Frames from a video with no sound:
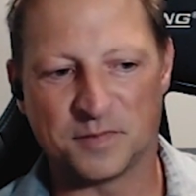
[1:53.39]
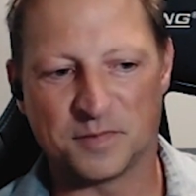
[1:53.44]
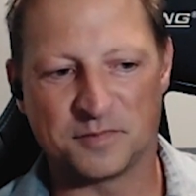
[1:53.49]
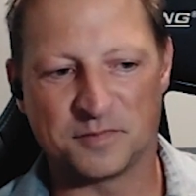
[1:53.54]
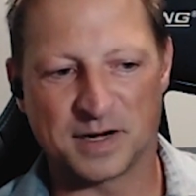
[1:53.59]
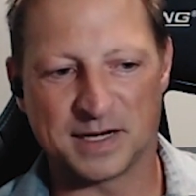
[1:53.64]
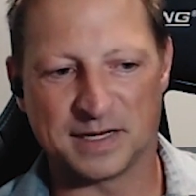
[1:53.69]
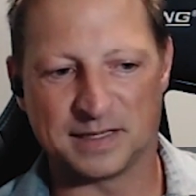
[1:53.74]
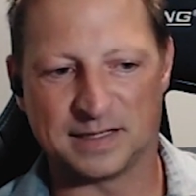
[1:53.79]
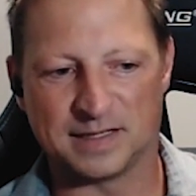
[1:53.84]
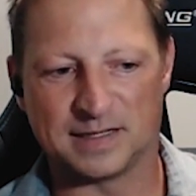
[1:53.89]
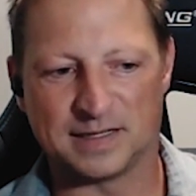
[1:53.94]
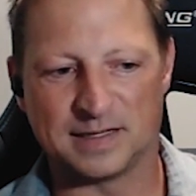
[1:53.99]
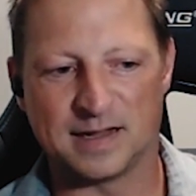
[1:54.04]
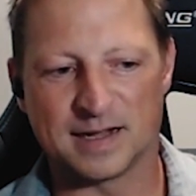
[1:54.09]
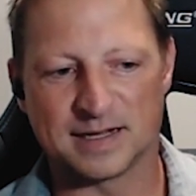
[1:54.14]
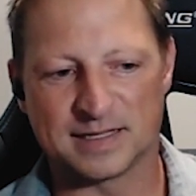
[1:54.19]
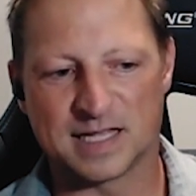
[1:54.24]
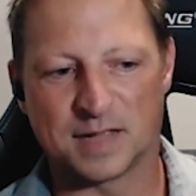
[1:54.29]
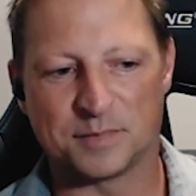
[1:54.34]

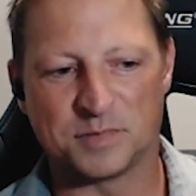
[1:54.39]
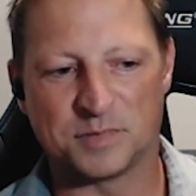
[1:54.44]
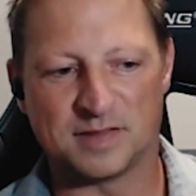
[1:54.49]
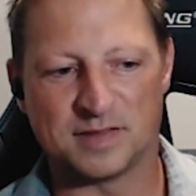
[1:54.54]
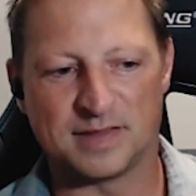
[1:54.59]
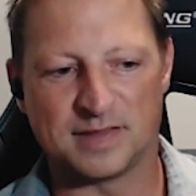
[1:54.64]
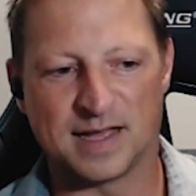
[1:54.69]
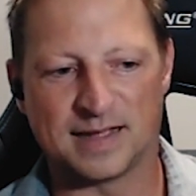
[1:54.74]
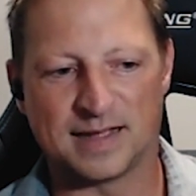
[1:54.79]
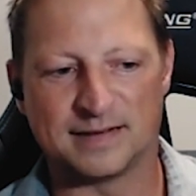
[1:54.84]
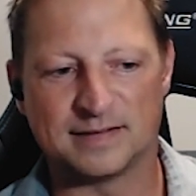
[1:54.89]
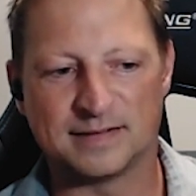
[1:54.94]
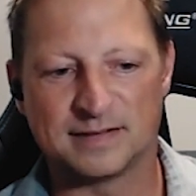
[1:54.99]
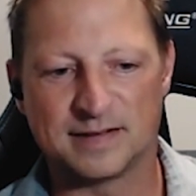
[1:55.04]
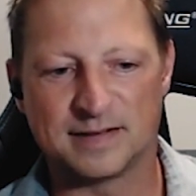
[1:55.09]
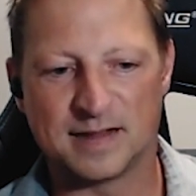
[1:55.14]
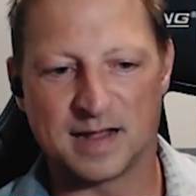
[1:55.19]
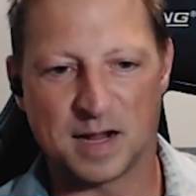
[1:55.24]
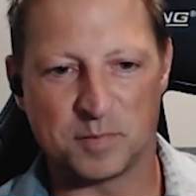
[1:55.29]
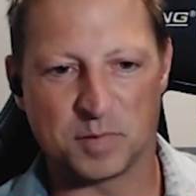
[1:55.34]
finally accepted that
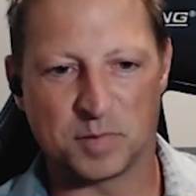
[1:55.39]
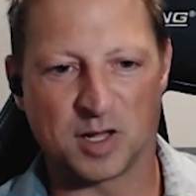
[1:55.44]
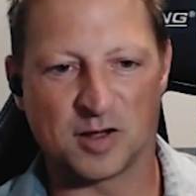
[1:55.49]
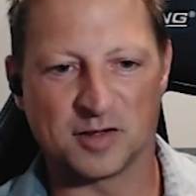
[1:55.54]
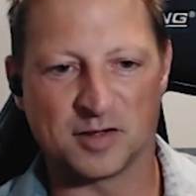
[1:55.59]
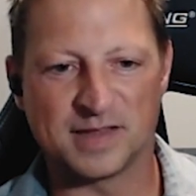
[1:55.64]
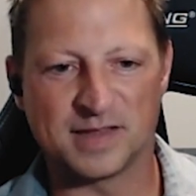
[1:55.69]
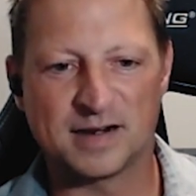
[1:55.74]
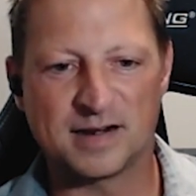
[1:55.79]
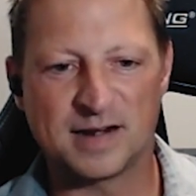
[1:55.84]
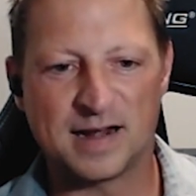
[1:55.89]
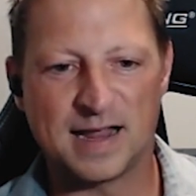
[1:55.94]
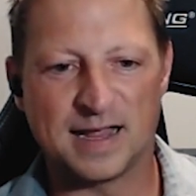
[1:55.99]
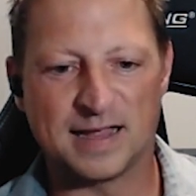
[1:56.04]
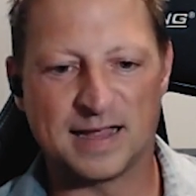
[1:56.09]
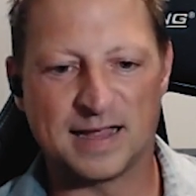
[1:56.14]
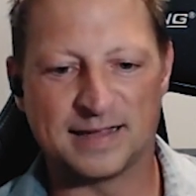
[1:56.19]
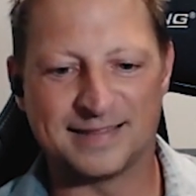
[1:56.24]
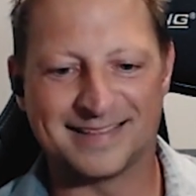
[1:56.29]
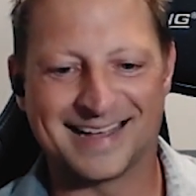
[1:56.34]
I belong there
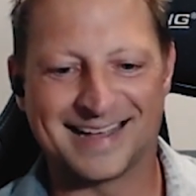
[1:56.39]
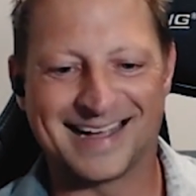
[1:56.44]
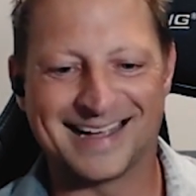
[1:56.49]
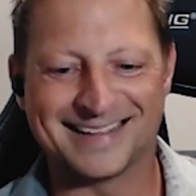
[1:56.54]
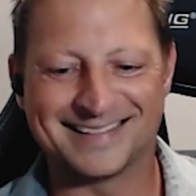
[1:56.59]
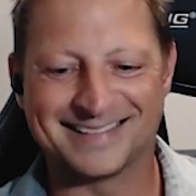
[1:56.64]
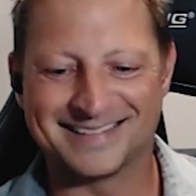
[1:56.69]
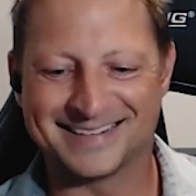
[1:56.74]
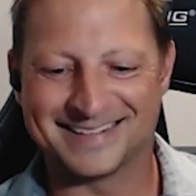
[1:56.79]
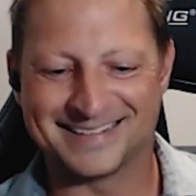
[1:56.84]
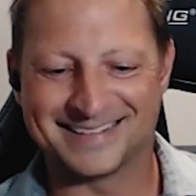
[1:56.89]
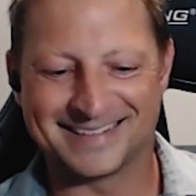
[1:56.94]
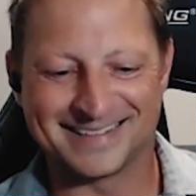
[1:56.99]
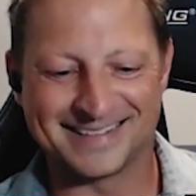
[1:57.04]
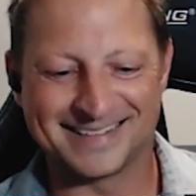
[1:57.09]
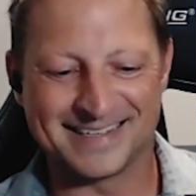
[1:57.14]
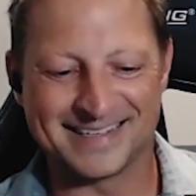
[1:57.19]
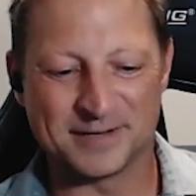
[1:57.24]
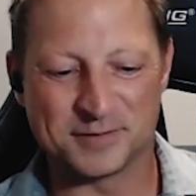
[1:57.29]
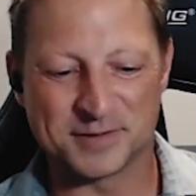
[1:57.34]
and that
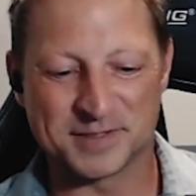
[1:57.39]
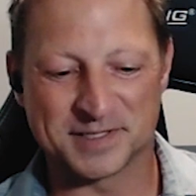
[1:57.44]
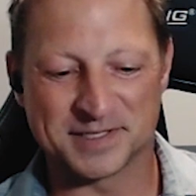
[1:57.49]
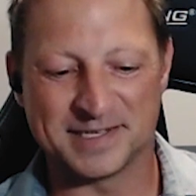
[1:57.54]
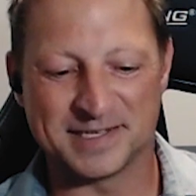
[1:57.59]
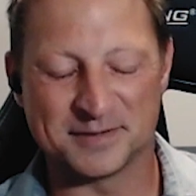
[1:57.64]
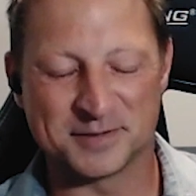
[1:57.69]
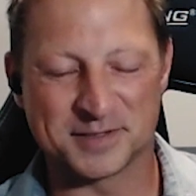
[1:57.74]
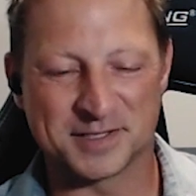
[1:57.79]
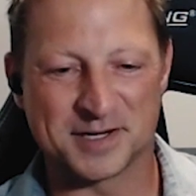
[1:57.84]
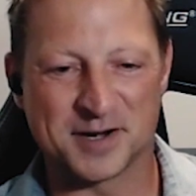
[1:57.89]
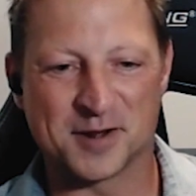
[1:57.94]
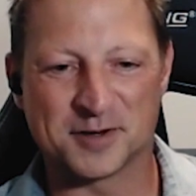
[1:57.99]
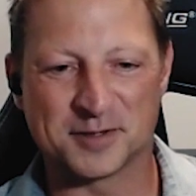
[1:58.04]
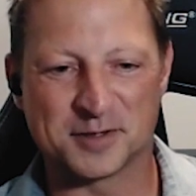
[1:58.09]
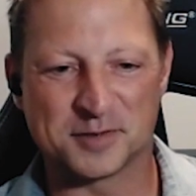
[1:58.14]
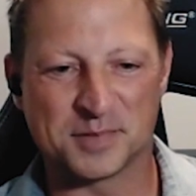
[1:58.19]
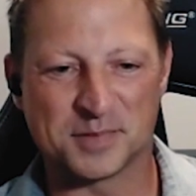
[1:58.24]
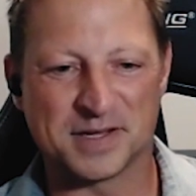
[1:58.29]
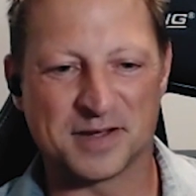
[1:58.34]
uh, it was it was an
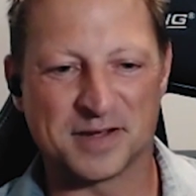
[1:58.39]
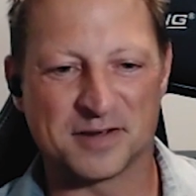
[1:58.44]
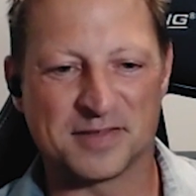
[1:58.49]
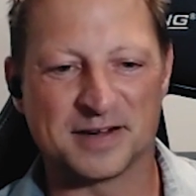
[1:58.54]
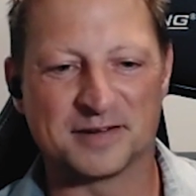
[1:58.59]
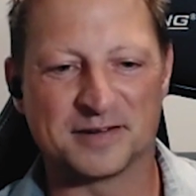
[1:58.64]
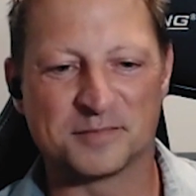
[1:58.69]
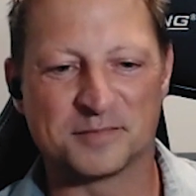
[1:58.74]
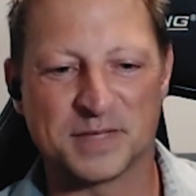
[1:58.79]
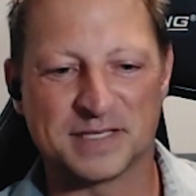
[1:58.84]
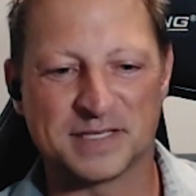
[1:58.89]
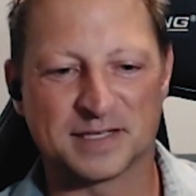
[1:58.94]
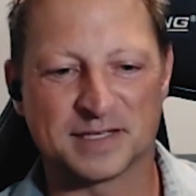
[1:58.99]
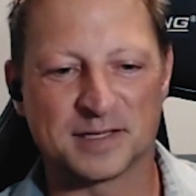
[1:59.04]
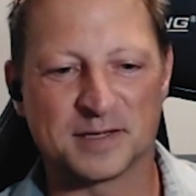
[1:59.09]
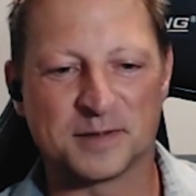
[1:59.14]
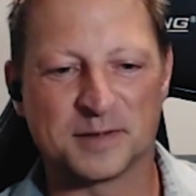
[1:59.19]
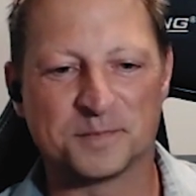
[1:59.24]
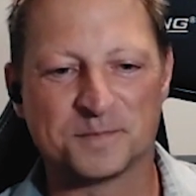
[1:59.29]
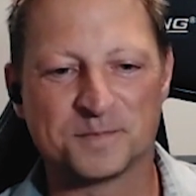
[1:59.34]
honor to be on there,
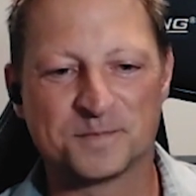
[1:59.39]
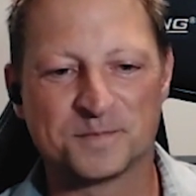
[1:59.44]
basically